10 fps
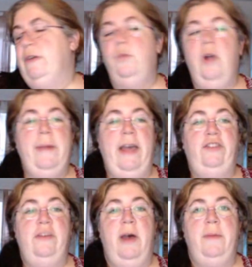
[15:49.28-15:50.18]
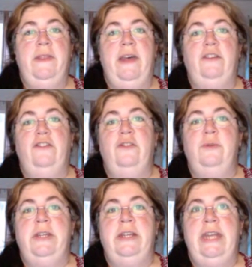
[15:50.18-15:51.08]
Rob actually bought me that to
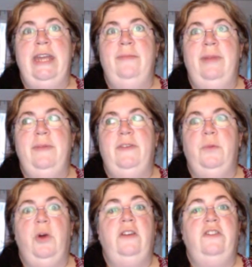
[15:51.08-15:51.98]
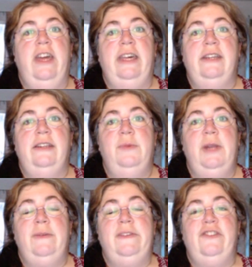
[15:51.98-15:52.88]
knit a baby surprise jacket
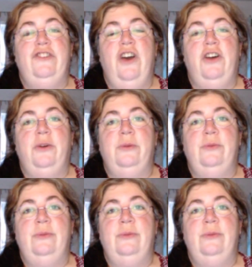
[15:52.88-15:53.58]
when I was in Chicago.